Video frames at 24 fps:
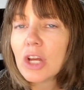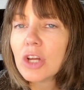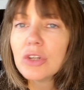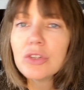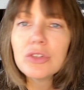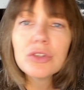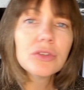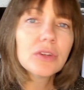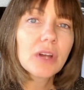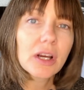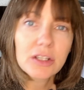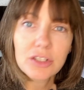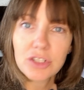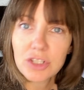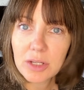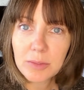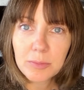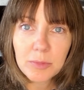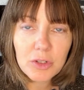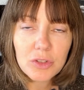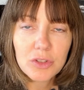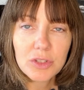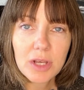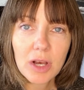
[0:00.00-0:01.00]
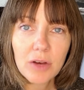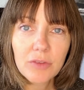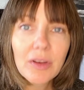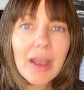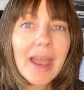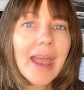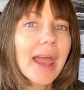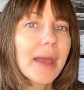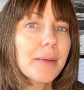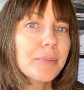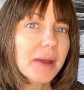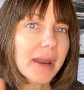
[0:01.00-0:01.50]
Do not shame yourself,
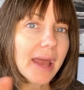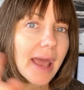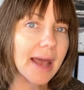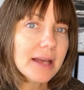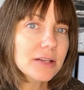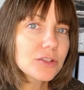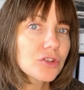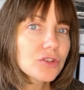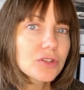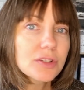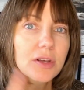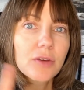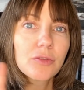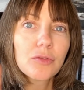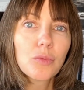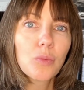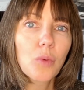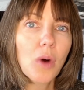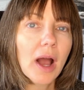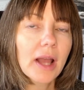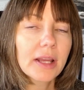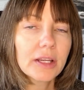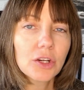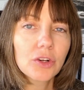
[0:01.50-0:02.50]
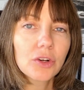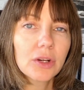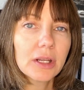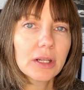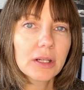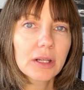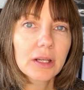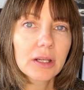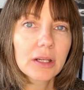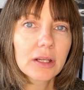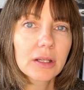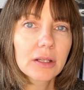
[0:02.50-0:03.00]
but ask yourself why you're
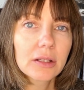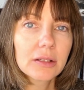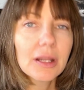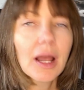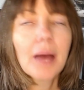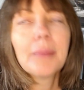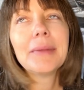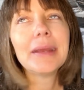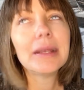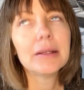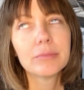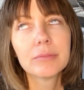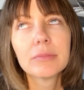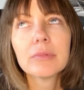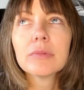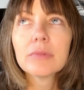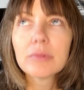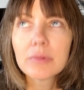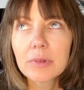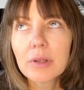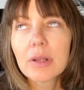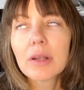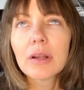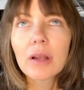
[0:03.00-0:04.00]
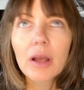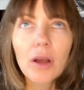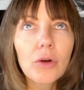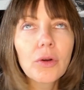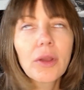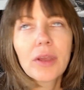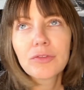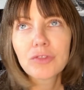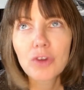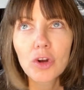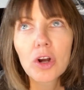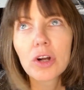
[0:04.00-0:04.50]
eating. Not I mean, okay,
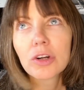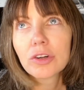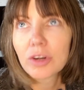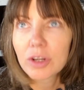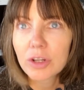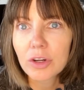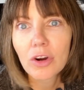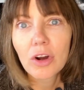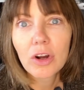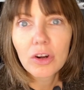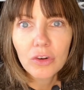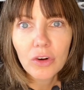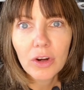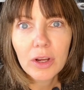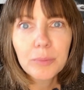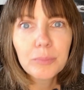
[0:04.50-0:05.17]
if you're hungry, you're hungry.